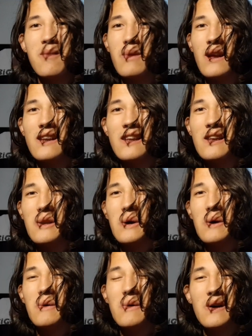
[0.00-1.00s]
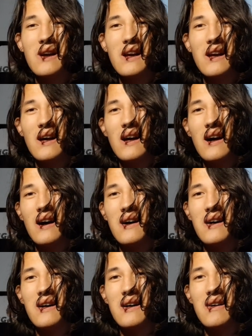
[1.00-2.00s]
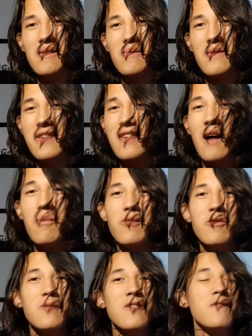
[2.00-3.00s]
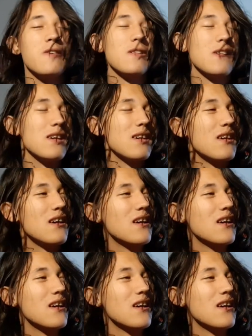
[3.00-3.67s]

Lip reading: but I didn't know this album specifically.